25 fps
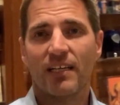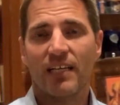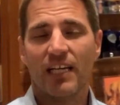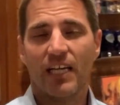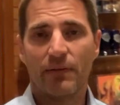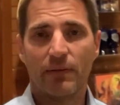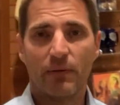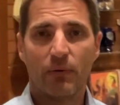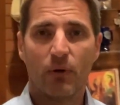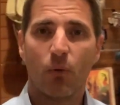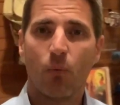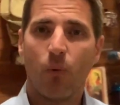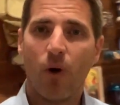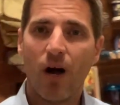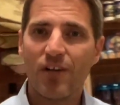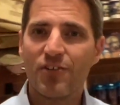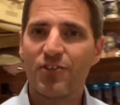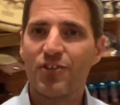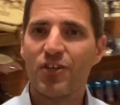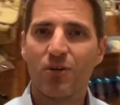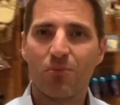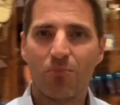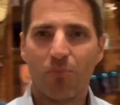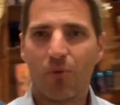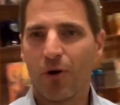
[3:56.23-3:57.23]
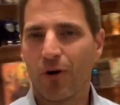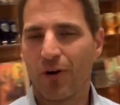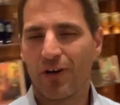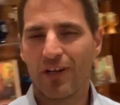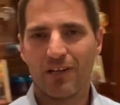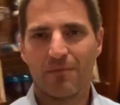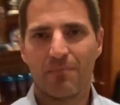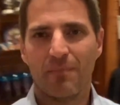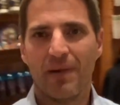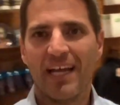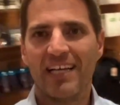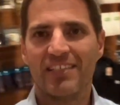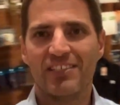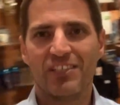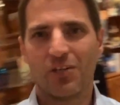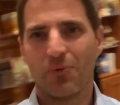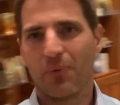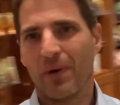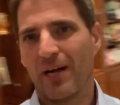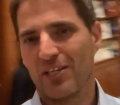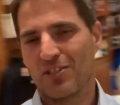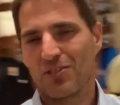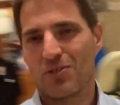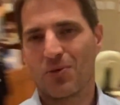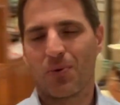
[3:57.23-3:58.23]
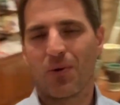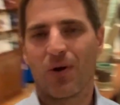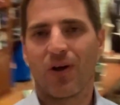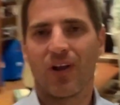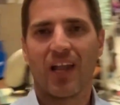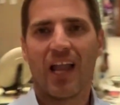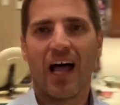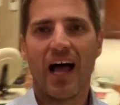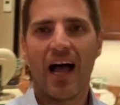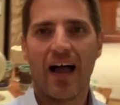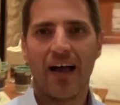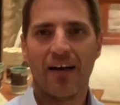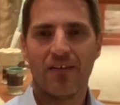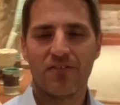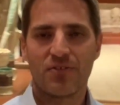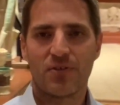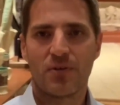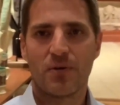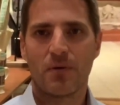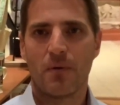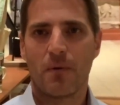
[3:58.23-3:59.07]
And then we watch Him work in amazing ways through our lives.